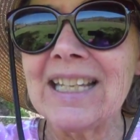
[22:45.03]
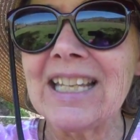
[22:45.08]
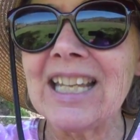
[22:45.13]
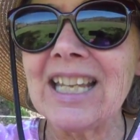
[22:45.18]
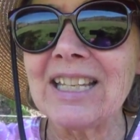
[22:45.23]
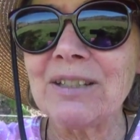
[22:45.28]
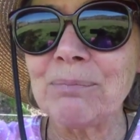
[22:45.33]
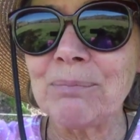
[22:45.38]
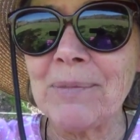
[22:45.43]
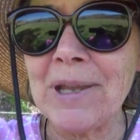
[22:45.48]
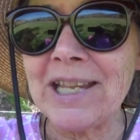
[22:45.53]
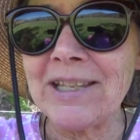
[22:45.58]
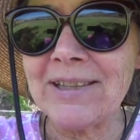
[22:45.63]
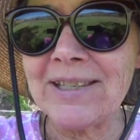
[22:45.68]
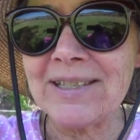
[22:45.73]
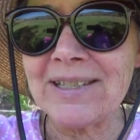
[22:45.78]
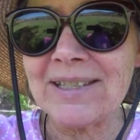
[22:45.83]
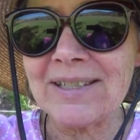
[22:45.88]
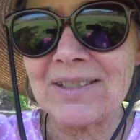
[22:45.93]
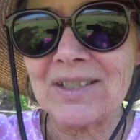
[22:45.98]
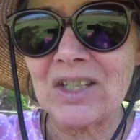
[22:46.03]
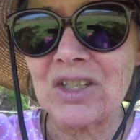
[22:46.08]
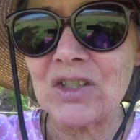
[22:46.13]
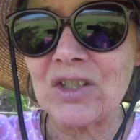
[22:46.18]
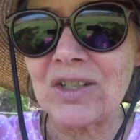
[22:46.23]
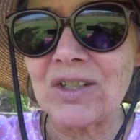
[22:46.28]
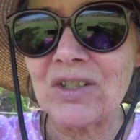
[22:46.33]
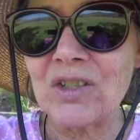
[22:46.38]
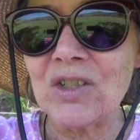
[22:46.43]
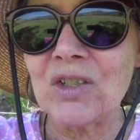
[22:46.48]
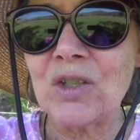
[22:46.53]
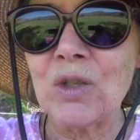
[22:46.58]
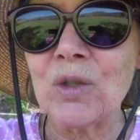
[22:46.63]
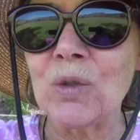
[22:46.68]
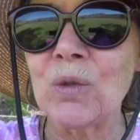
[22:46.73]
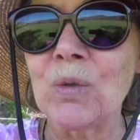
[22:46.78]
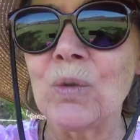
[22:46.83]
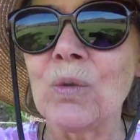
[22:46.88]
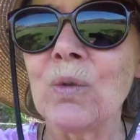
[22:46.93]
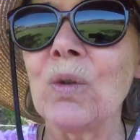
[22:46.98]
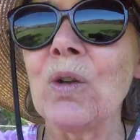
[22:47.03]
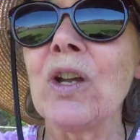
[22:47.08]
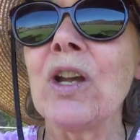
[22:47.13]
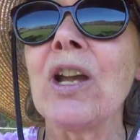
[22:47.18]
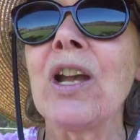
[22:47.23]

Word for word: it made the decision to